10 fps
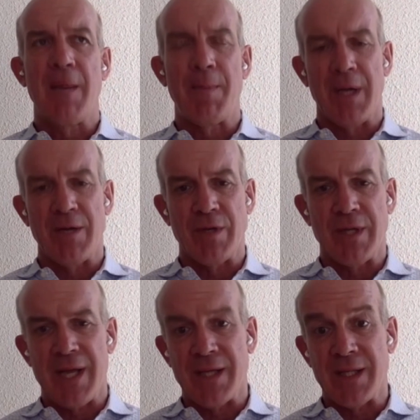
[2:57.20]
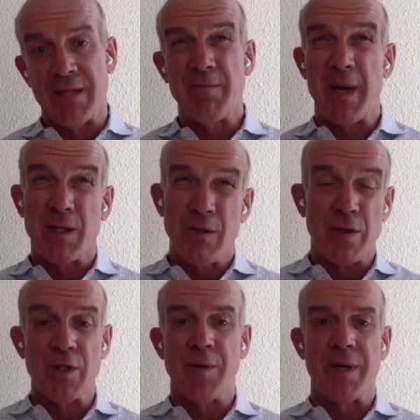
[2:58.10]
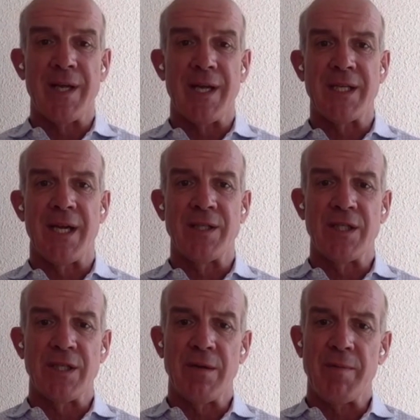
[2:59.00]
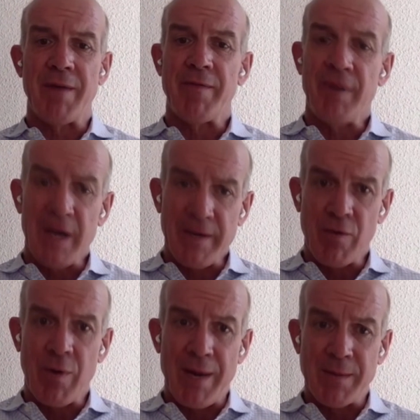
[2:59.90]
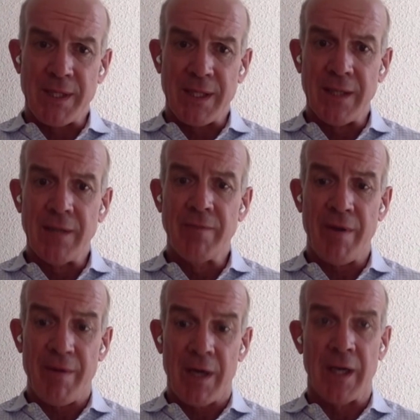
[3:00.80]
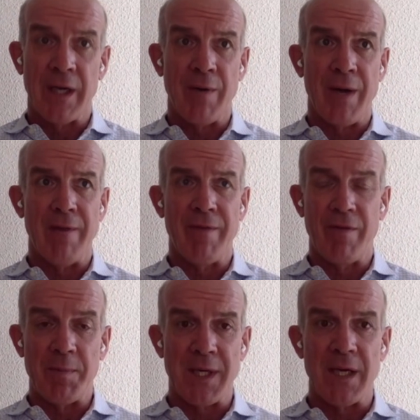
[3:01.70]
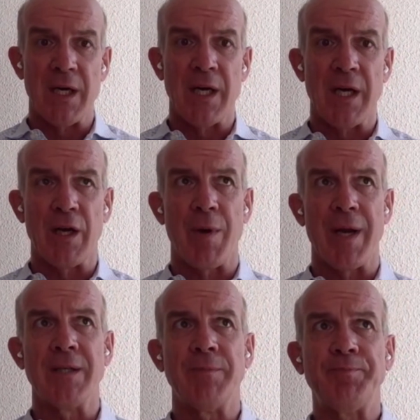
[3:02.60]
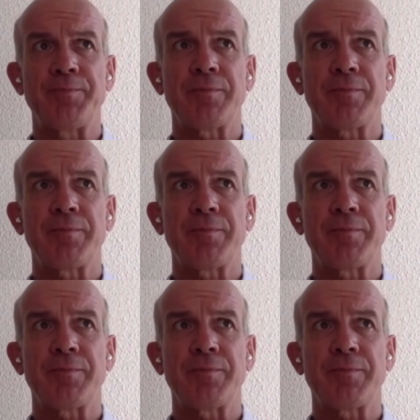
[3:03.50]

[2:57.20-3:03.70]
couple of hundred thousand, about 220,000 ounces, about 5 grams in, very high grade, 50% higher grade.